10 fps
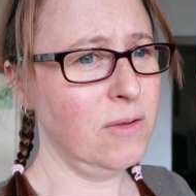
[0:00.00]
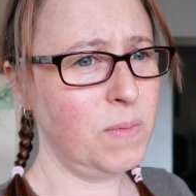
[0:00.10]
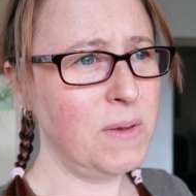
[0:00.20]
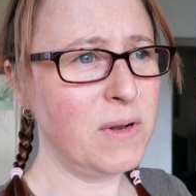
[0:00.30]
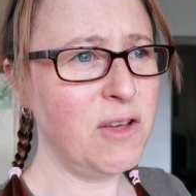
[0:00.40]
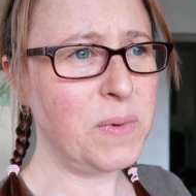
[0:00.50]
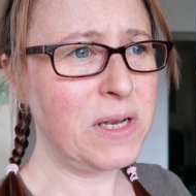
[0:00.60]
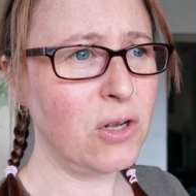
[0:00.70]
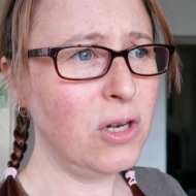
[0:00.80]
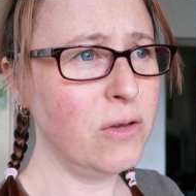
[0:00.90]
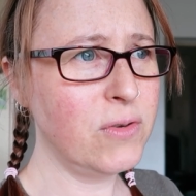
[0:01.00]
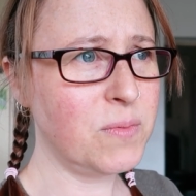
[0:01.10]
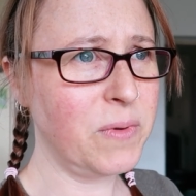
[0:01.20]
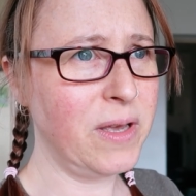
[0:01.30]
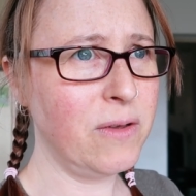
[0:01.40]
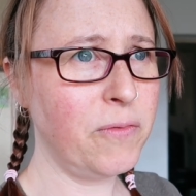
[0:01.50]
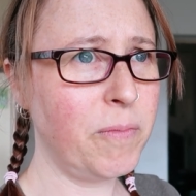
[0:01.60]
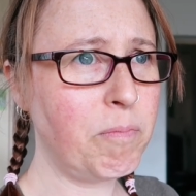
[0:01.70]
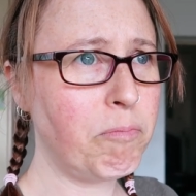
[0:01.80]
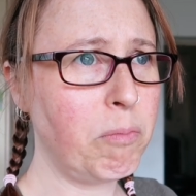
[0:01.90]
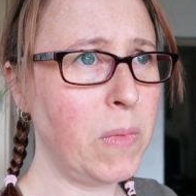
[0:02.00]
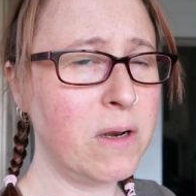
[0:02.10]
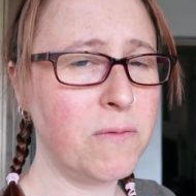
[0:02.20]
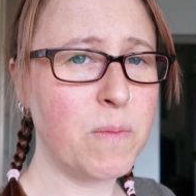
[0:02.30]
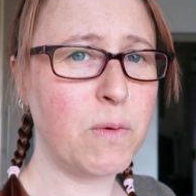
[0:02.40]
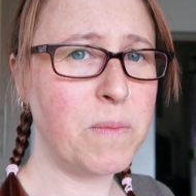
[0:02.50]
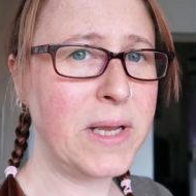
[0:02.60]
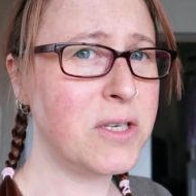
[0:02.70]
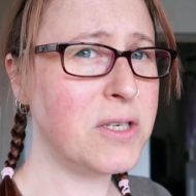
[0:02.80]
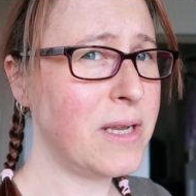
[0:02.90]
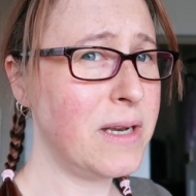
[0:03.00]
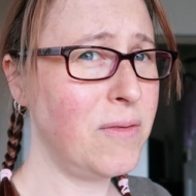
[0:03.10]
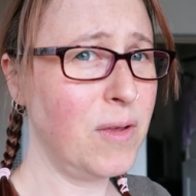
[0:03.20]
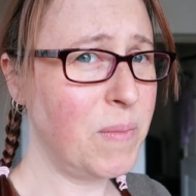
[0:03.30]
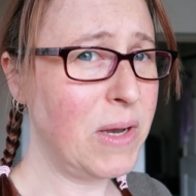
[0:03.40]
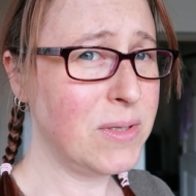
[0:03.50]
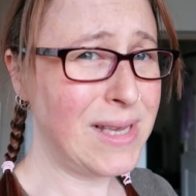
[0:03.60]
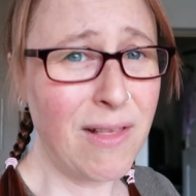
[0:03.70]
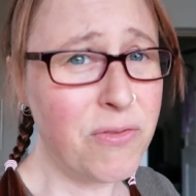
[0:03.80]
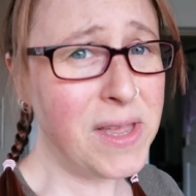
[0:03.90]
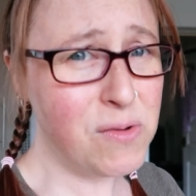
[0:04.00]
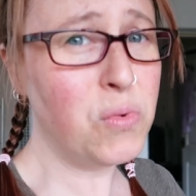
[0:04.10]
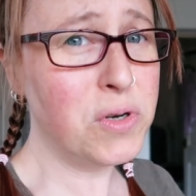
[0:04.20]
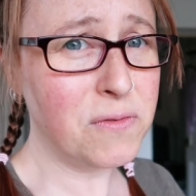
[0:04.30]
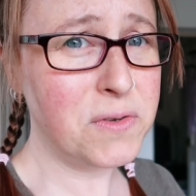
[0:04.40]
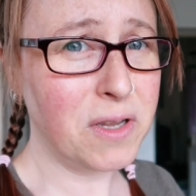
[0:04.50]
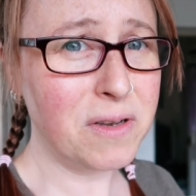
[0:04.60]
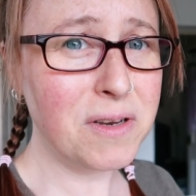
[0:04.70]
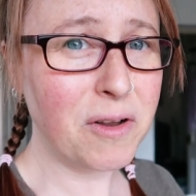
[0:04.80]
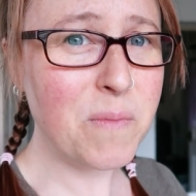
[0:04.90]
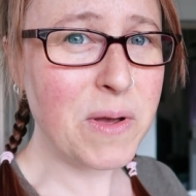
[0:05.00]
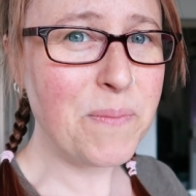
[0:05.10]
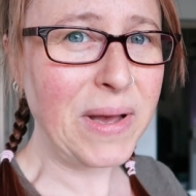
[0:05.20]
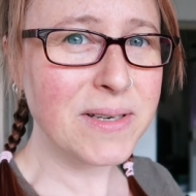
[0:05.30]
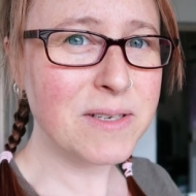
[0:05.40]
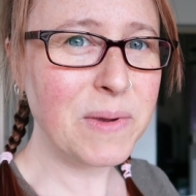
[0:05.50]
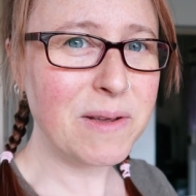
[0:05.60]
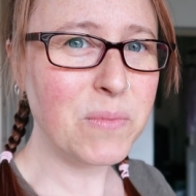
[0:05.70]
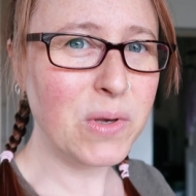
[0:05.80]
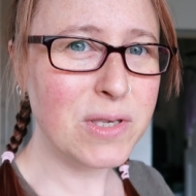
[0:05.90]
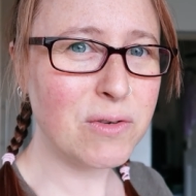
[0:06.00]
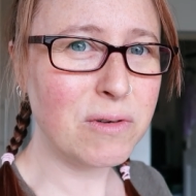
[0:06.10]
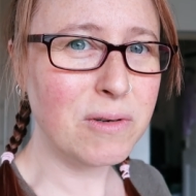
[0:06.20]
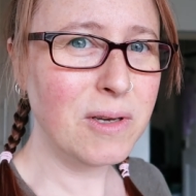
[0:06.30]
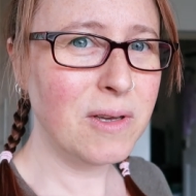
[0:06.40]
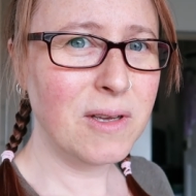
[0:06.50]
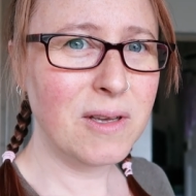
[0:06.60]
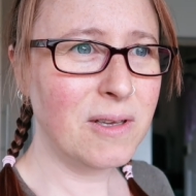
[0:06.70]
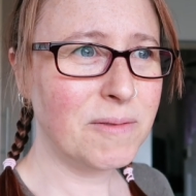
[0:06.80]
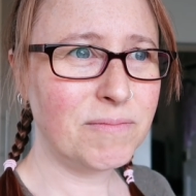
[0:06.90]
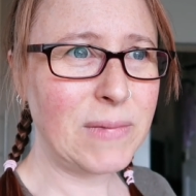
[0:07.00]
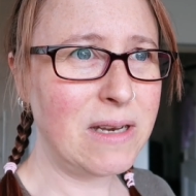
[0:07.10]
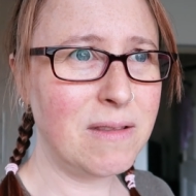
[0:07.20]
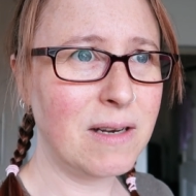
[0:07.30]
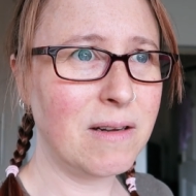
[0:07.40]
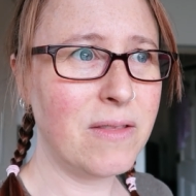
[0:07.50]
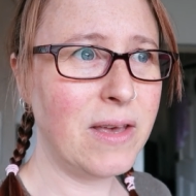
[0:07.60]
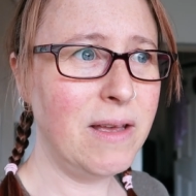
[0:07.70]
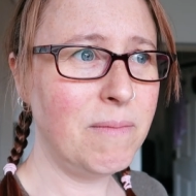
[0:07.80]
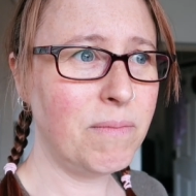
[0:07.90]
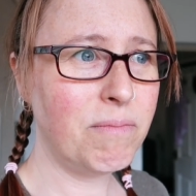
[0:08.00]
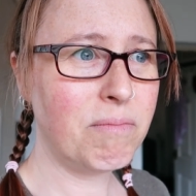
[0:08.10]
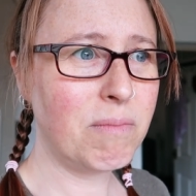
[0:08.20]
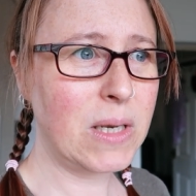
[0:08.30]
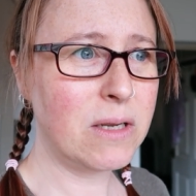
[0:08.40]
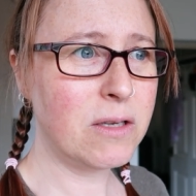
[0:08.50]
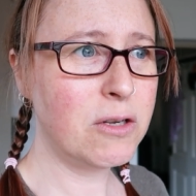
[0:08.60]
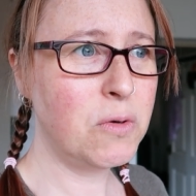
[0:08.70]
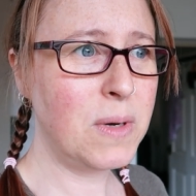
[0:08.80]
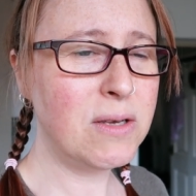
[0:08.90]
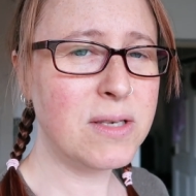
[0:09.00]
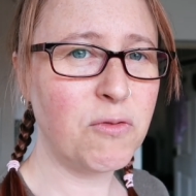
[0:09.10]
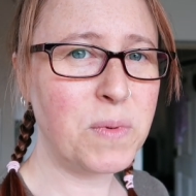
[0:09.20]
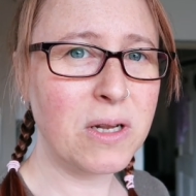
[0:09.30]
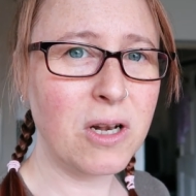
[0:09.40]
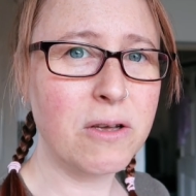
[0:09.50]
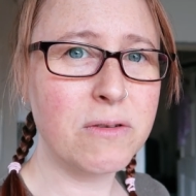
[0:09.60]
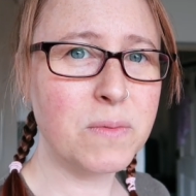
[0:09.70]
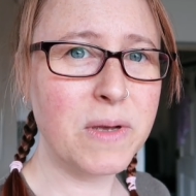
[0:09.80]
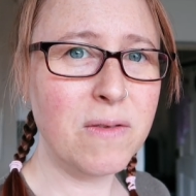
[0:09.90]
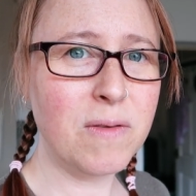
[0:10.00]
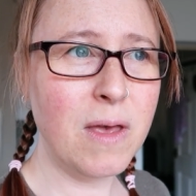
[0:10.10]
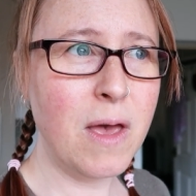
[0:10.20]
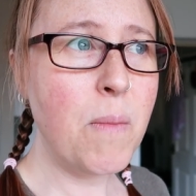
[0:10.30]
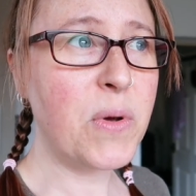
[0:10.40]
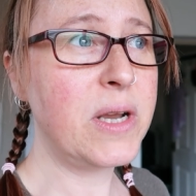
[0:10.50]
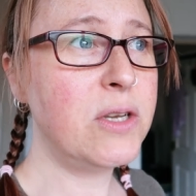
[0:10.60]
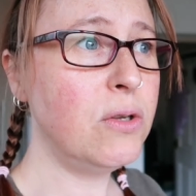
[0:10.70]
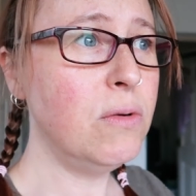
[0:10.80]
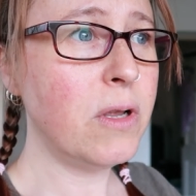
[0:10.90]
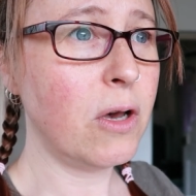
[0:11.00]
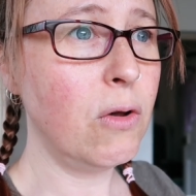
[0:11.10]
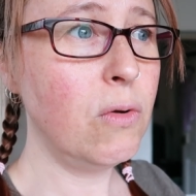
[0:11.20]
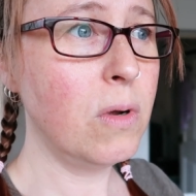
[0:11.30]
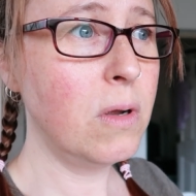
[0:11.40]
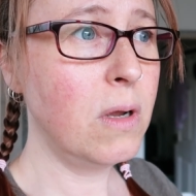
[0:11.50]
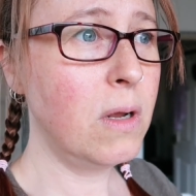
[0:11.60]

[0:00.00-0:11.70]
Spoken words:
the people I've been close with, none of them have mentioned anything about it, and they would have done, you know, my band members or anything like that. And I don't know who else I've been close with, but I do know